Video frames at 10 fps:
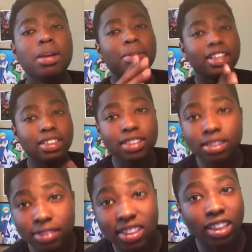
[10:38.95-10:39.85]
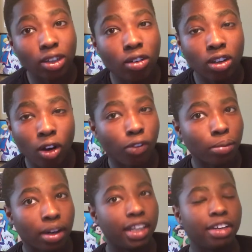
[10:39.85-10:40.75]
because this was a new low
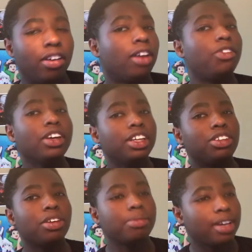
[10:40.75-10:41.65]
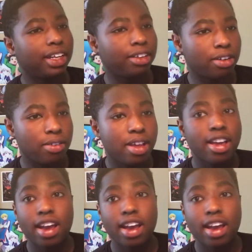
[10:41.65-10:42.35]
for My Hero. Really enjoyed My Hero.